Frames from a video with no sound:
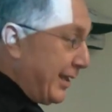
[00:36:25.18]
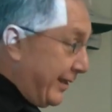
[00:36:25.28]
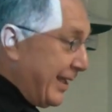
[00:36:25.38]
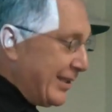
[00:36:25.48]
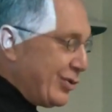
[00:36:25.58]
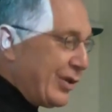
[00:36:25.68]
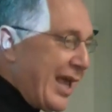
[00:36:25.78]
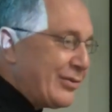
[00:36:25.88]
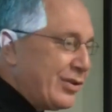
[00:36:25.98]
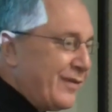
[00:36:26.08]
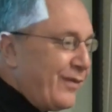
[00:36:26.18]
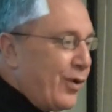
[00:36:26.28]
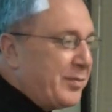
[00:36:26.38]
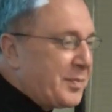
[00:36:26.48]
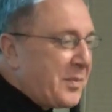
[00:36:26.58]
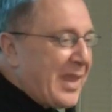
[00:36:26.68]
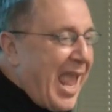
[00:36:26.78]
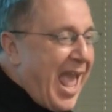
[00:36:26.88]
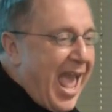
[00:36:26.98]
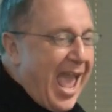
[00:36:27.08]
I think 2004.
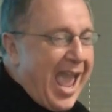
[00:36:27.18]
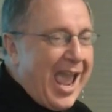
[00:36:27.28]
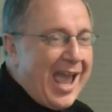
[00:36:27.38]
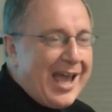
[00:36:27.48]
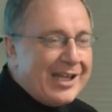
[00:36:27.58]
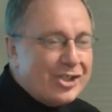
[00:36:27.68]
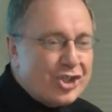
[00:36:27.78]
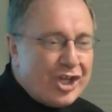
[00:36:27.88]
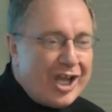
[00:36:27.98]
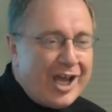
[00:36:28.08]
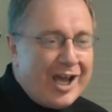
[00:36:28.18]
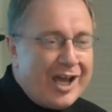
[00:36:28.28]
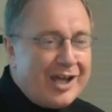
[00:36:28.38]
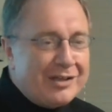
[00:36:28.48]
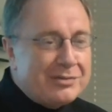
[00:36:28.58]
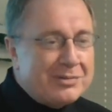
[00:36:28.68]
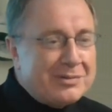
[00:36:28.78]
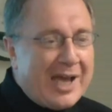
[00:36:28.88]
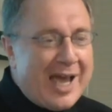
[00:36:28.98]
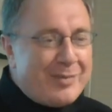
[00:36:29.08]
And uh,
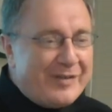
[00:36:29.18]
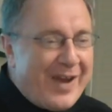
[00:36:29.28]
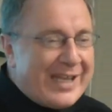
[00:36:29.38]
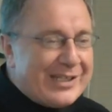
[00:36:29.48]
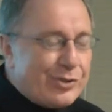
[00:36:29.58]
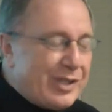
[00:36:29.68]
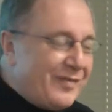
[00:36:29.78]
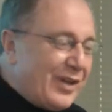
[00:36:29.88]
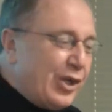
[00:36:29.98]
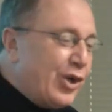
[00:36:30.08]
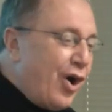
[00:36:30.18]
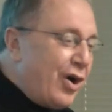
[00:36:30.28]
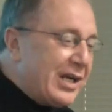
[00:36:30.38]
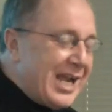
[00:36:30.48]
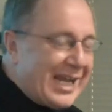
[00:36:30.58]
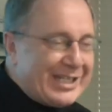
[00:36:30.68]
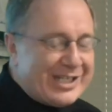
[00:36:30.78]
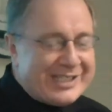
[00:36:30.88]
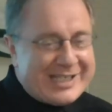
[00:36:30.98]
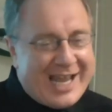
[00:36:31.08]
I'm invited to give a long
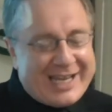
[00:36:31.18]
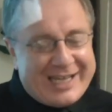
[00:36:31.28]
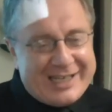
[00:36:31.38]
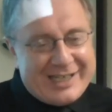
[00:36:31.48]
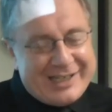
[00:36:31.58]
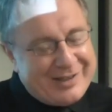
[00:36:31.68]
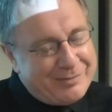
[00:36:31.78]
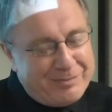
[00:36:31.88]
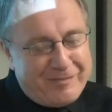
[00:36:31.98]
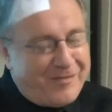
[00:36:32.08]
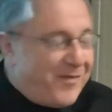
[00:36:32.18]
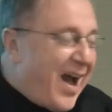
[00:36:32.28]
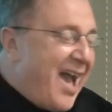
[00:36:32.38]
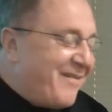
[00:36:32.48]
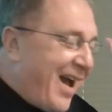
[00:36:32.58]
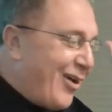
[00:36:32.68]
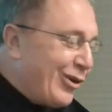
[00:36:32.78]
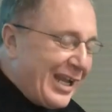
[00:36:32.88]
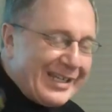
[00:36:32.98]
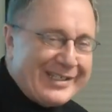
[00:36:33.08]
lecture. It's like five
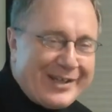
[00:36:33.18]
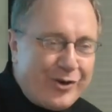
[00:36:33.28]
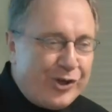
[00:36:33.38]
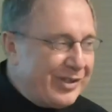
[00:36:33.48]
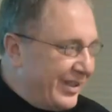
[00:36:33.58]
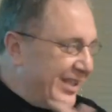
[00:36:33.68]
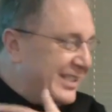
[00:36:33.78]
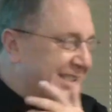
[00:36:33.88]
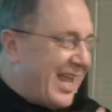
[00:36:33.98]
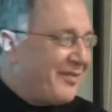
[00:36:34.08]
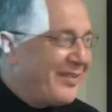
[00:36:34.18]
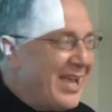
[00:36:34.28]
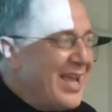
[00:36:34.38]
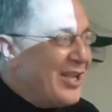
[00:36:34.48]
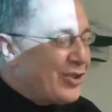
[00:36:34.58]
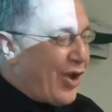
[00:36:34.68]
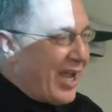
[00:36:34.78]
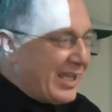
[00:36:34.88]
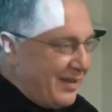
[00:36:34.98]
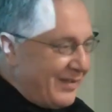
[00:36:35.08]
hour lecture on this stuff.
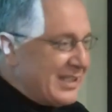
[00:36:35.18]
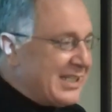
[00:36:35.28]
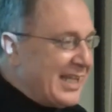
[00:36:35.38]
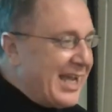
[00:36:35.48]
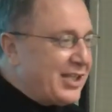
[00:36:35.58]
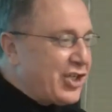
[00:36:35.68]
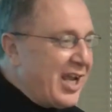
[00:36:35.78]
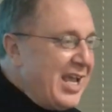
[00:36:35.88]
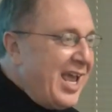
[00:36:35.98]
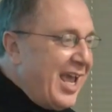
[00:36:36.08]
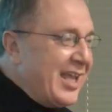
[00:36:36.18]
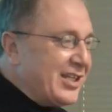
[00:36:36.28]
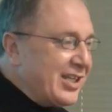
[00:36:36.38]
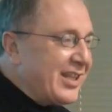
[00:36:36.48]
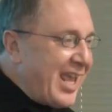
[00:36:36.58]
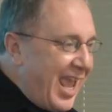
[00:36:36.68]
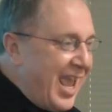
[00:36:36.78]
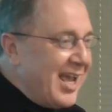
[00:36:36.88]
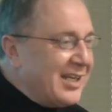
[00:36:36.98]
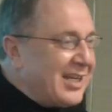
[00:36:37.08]
So I give this lecture, and at
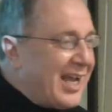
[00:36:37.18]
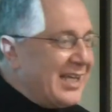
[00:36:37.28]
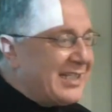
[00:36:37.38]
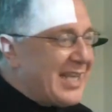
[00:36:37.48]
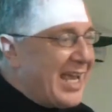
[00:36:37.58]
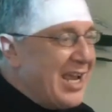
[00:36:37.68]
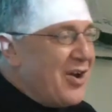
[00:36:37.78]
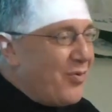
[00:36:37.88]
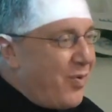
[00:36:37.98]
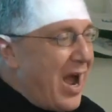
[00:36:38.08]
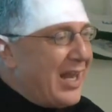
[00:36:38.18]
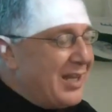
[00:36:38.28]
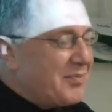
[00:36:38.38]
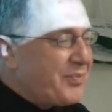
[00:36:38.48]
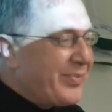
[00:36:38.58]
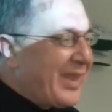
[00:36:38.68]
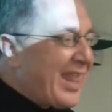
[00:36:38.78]
the end I say, well,